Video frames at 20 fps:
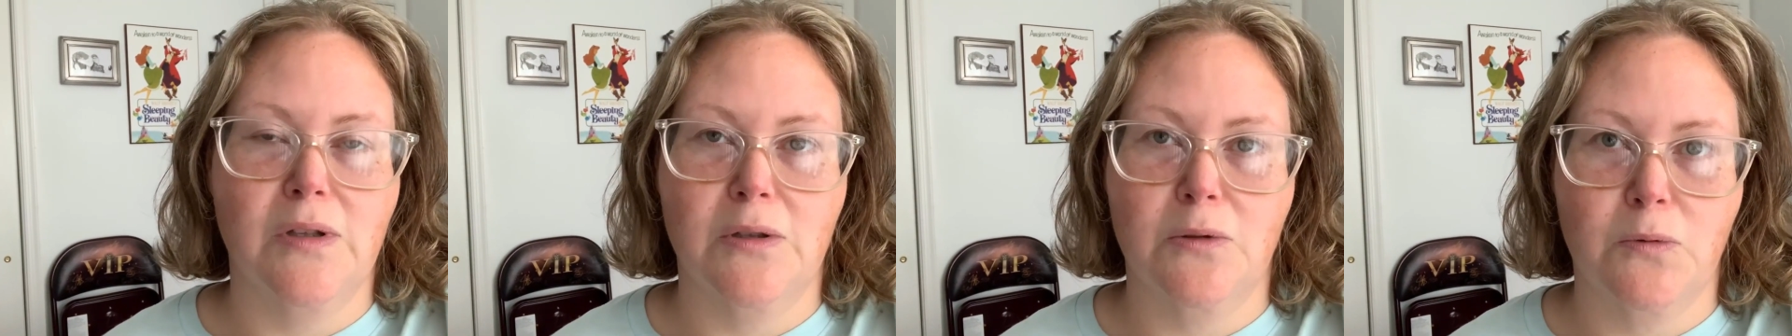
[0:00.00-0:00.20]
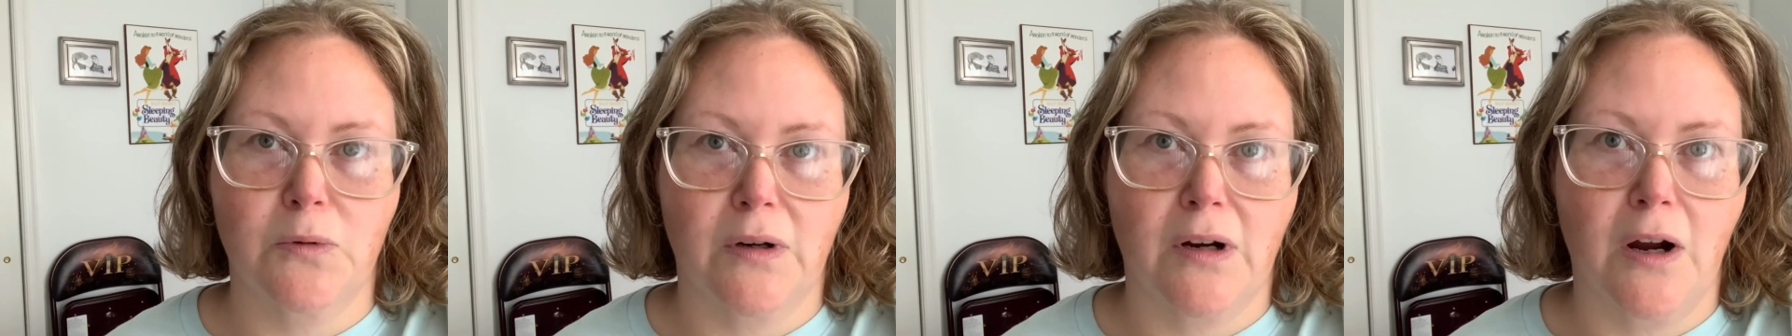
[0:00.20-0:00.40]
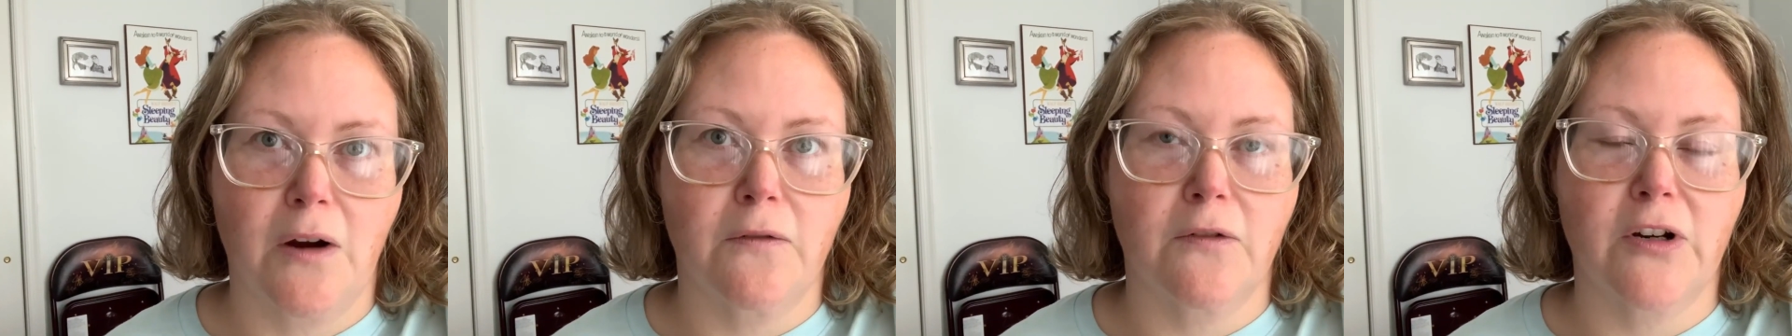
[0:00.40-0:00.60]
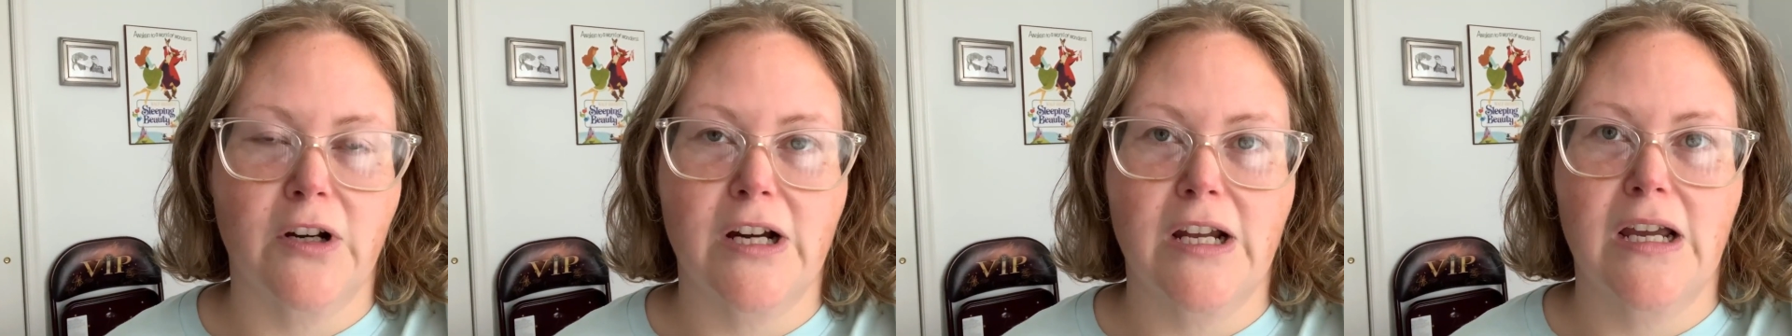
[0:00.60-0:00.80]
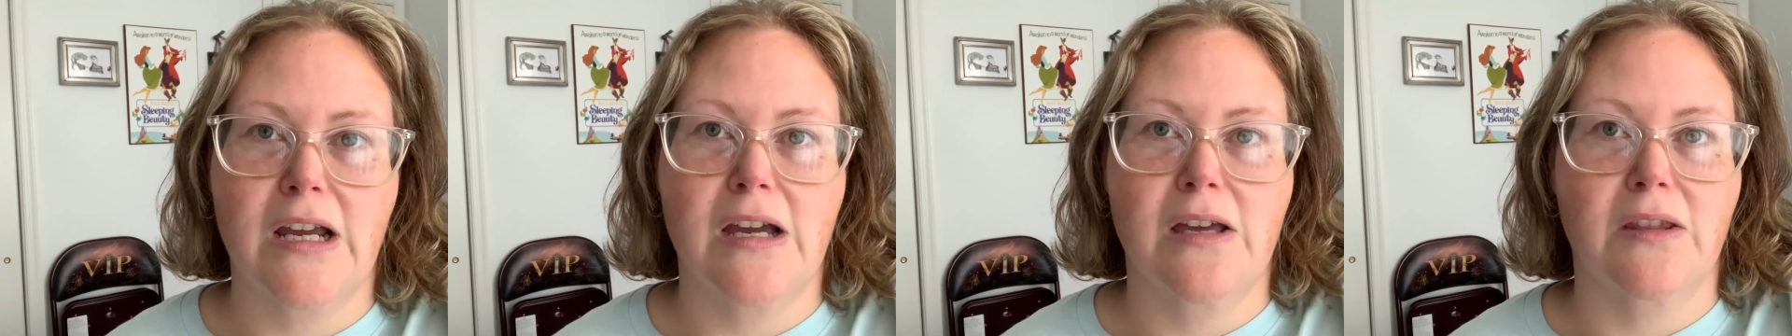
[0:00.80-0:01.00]
this
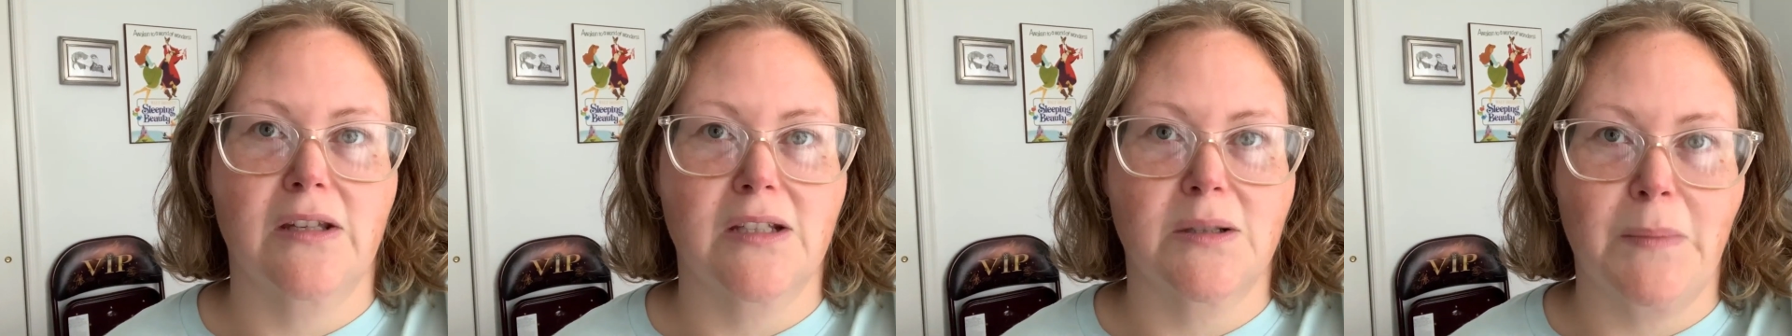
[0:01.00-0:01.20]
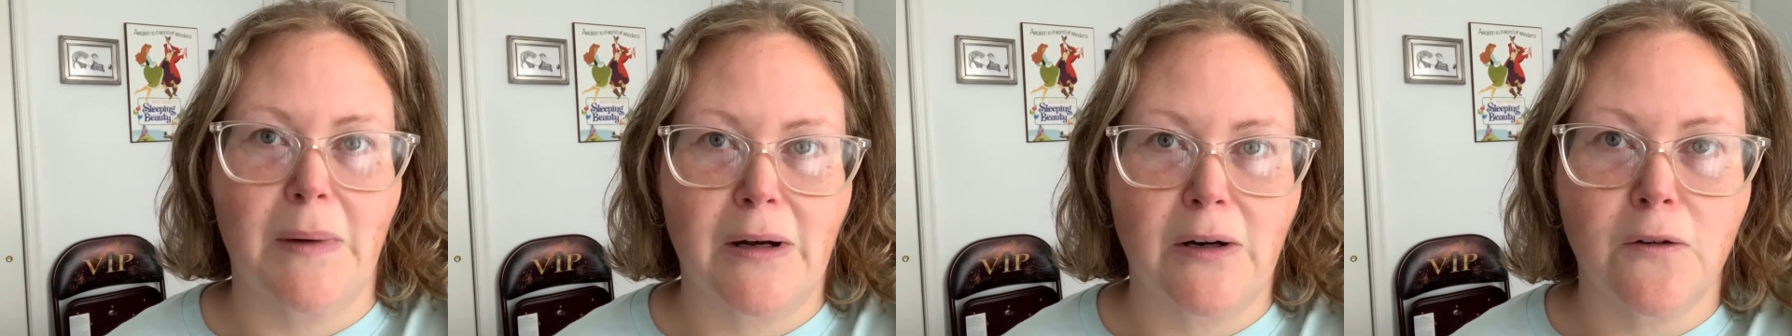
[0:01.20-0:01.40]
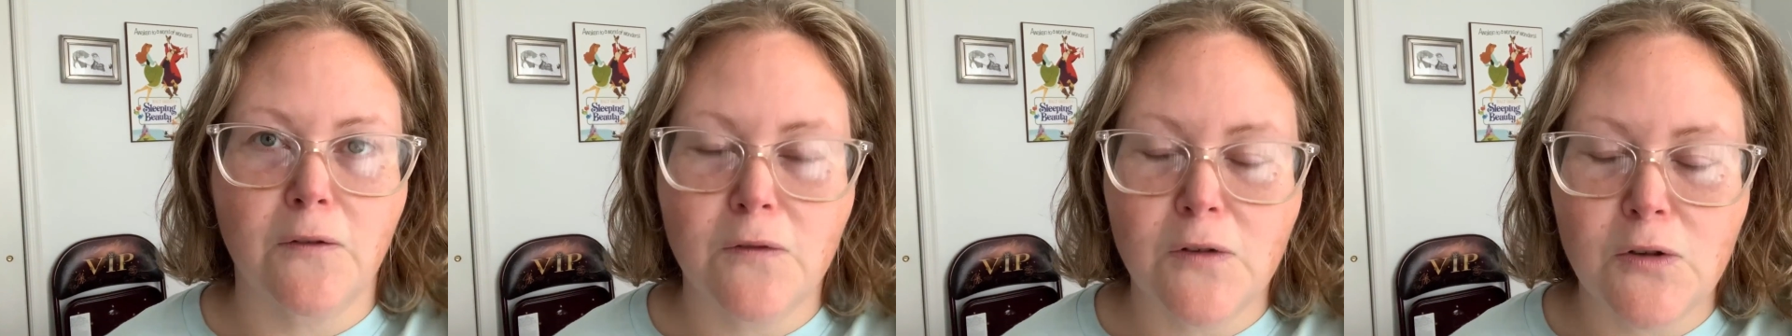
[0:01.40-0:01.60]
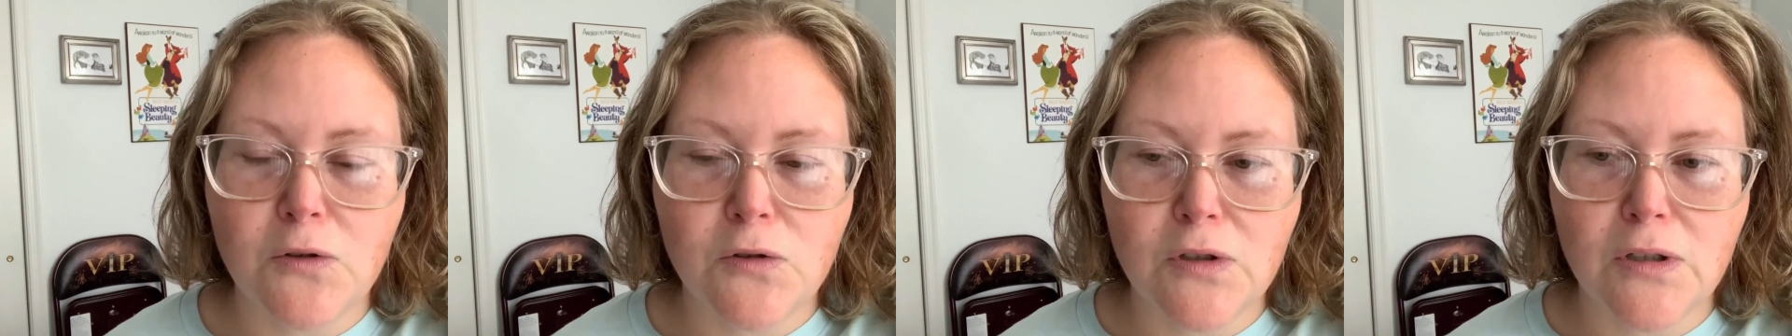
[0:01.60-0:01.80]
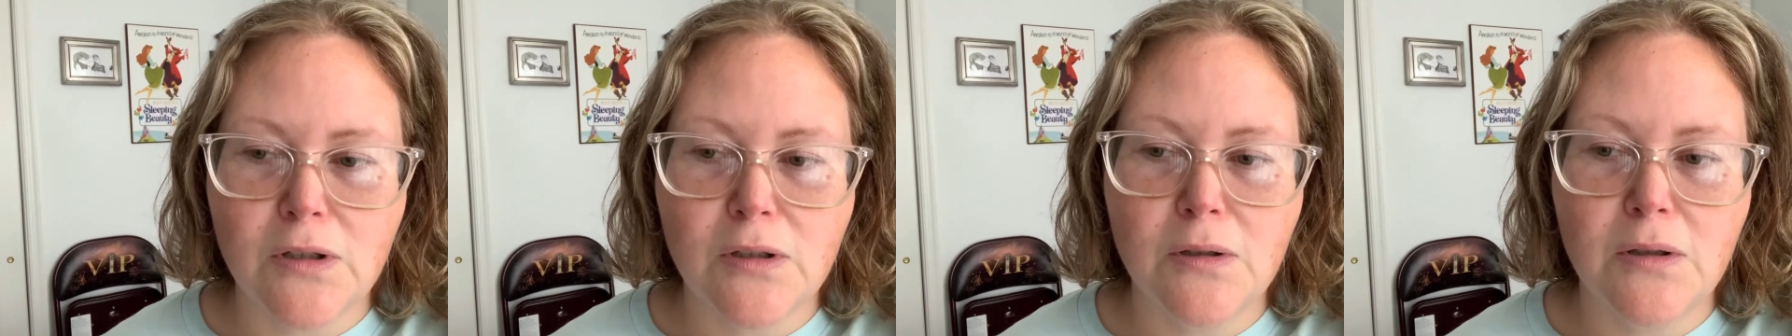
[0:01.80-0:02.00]
recovery and the spinal
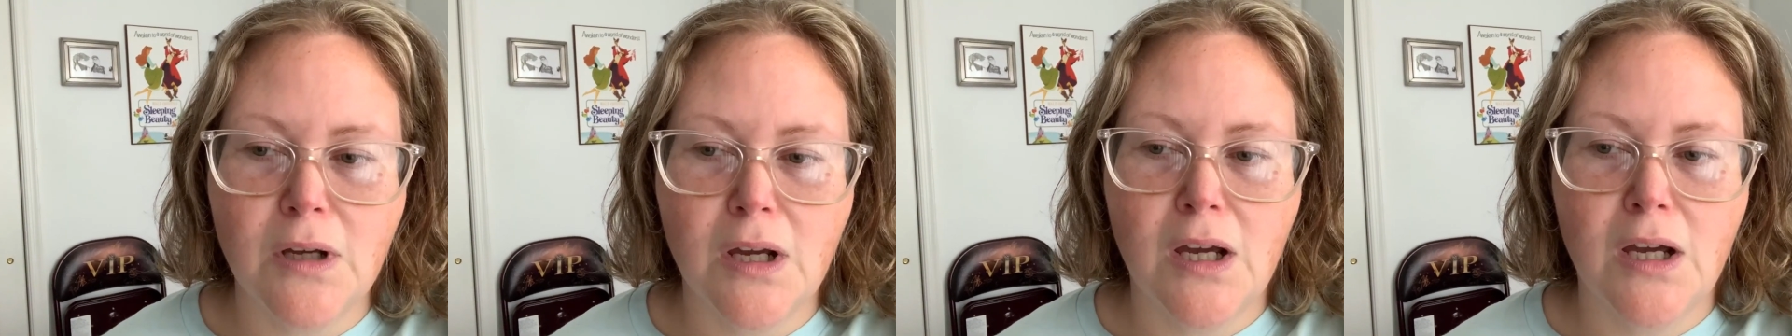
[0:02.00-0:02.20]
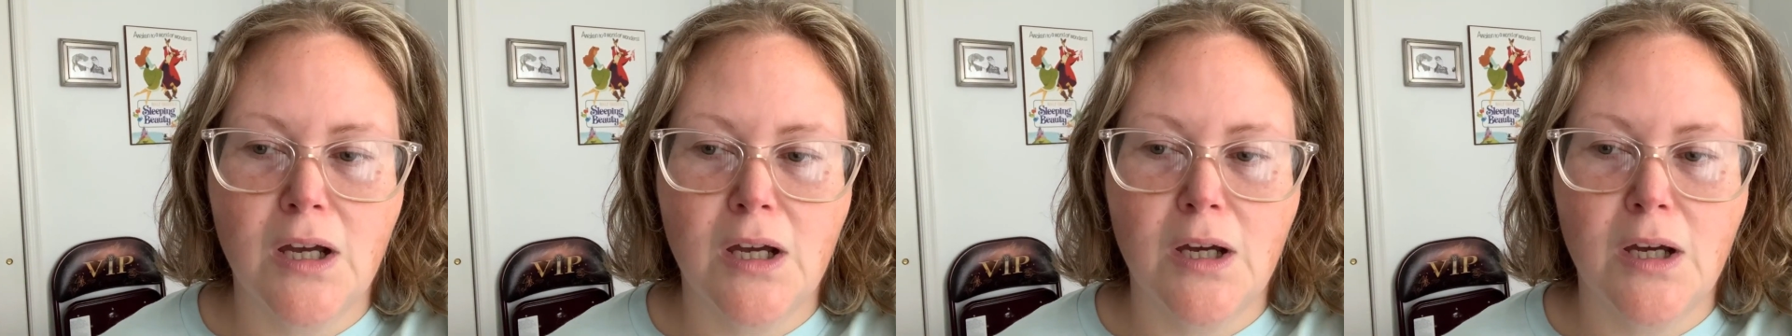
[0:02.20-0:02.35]
fusion.